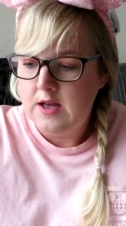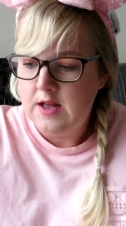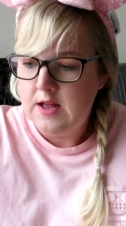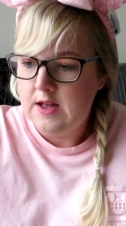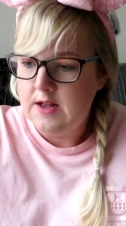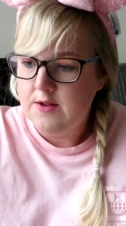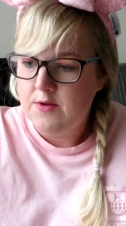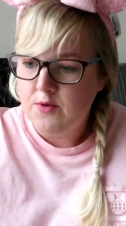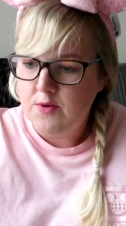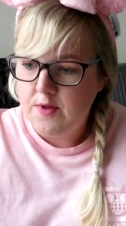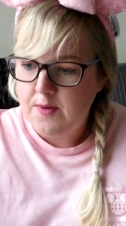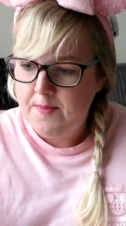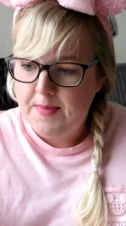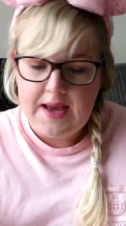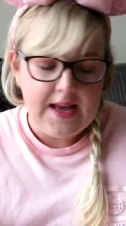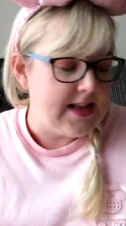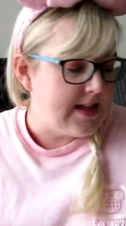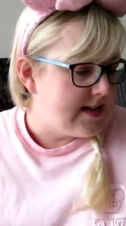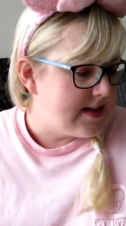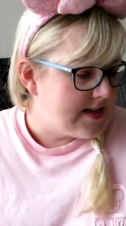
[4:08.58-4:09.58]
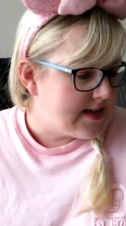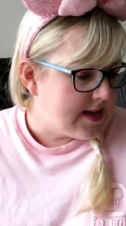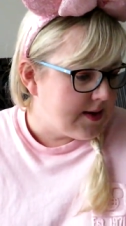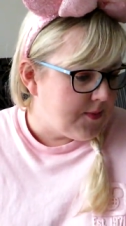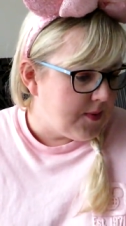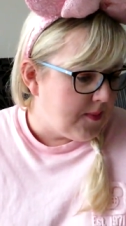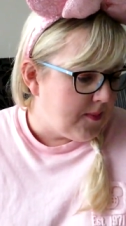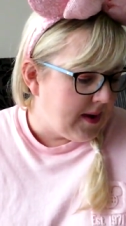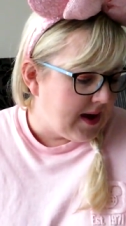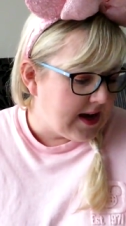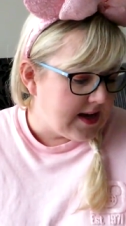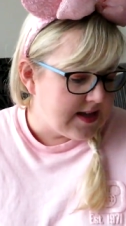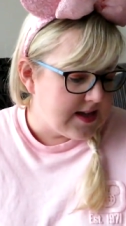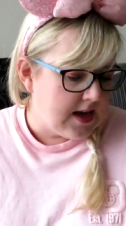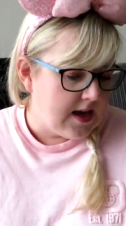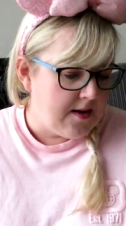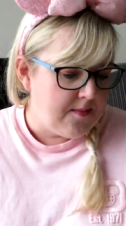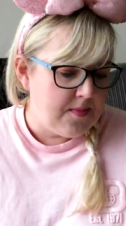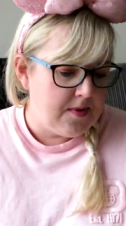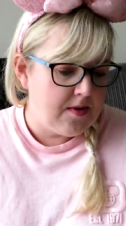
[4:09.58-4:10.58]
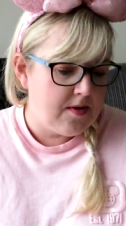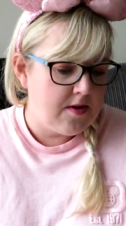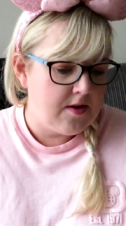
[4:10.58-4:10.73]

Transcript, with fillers: That's all the pins that we picked up.